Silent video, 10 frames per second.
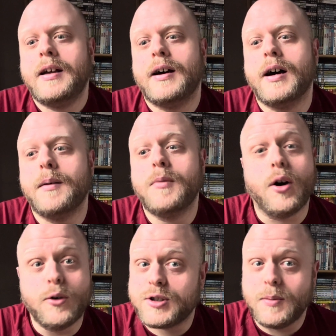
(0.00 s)
I
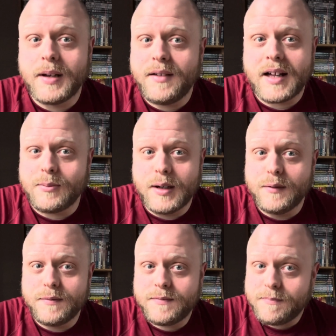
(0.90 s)
also believe that
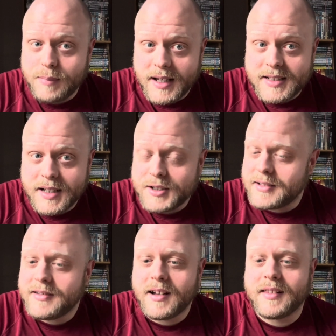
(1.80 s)
with
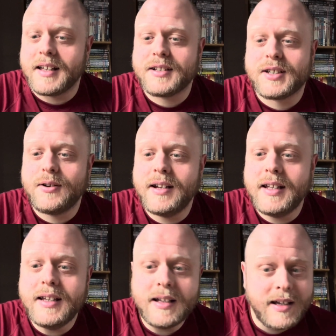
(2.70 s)
PlayStation, I think
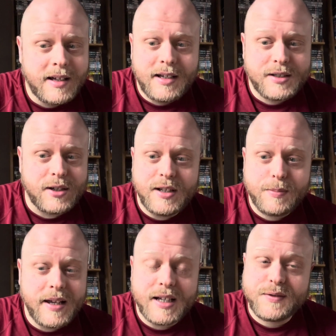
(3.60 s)
Sony's
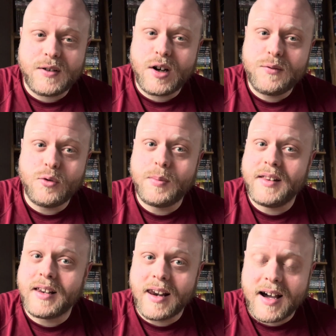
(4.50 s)
PS5 will be
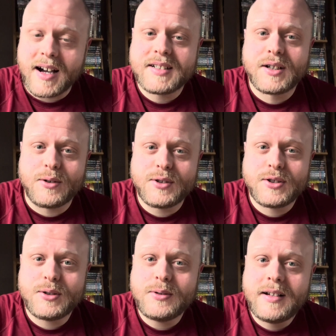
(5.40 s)
the last
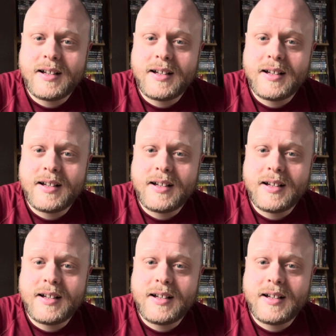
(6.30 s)
console